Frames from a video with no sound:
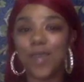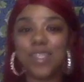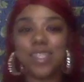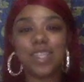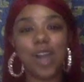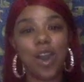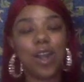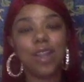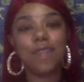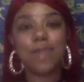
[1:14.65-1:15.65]
which is
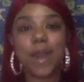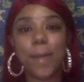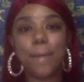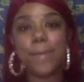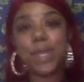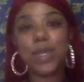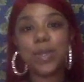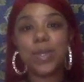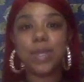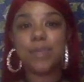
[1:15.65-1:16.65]
all about
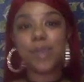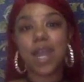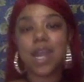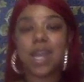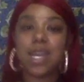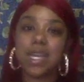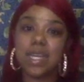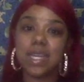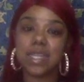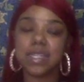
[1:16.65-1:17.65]
beauty
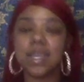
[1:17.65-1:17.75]
products.